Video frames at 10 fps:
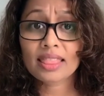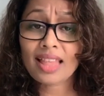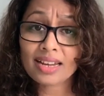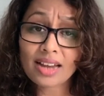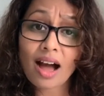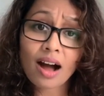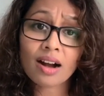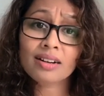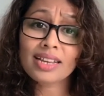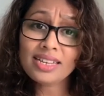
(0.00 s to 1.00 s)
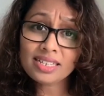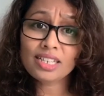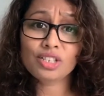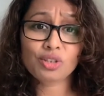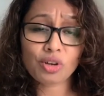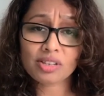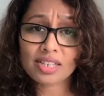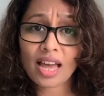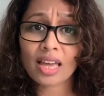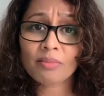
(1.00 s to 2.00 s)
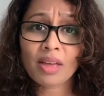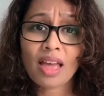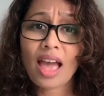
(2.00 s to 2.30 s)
that are eating into your time